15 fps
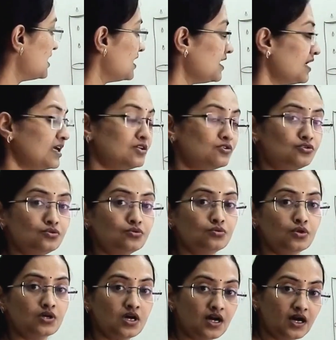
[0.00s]
Into
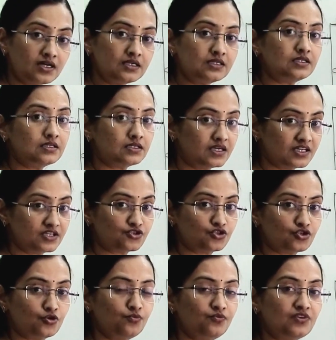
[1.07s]
another test
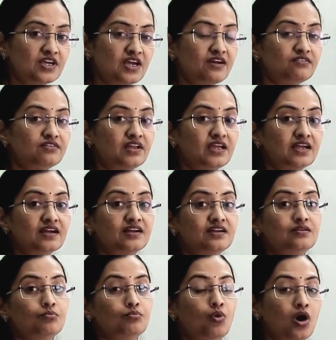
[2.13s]
tube we have
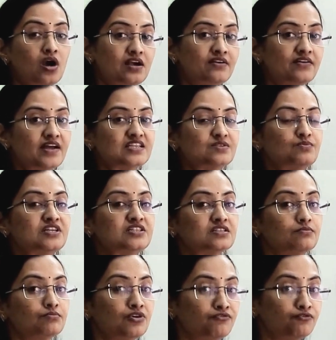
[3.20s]
taken boiled rice,
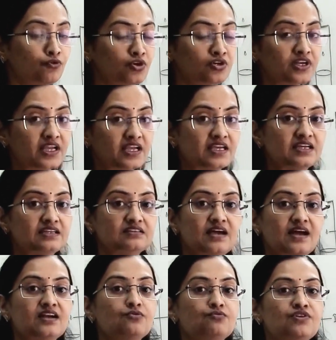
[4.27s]
but before taking
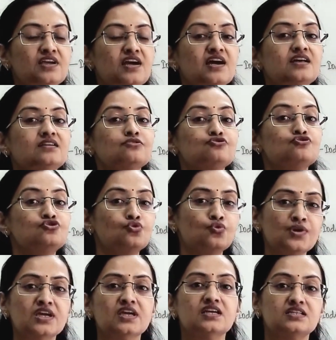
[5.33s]
that we are
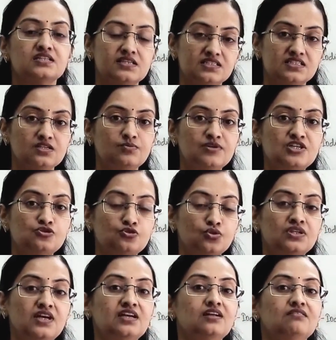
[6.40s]
chewing it little bit so
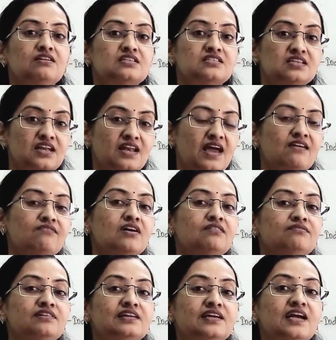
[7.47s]
that our
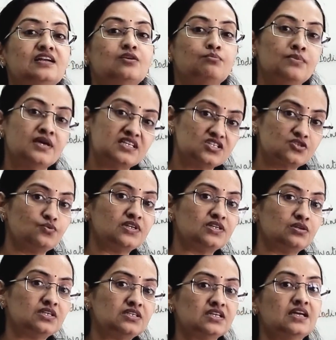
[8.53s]
saliva will get mixed with
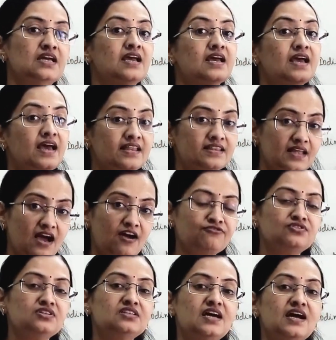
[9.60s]
it, and
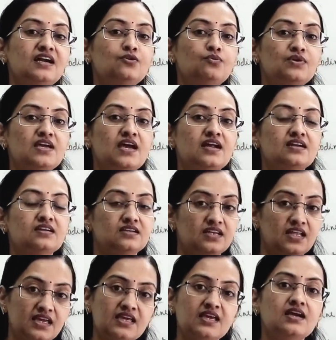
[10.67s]
after that we are
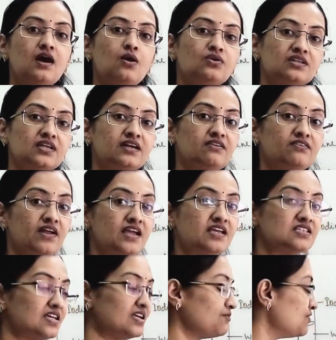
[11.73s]
taking out that rice
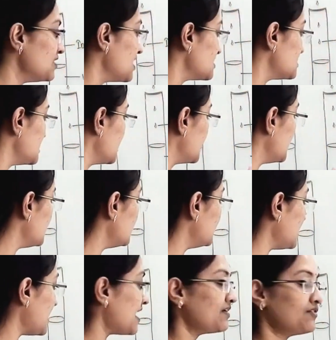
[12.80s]
and we are taking
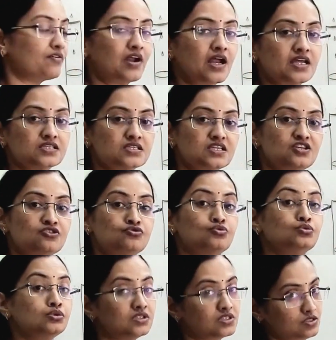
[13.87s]
that rice into
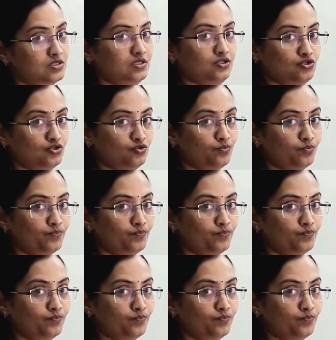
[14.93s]
this test tube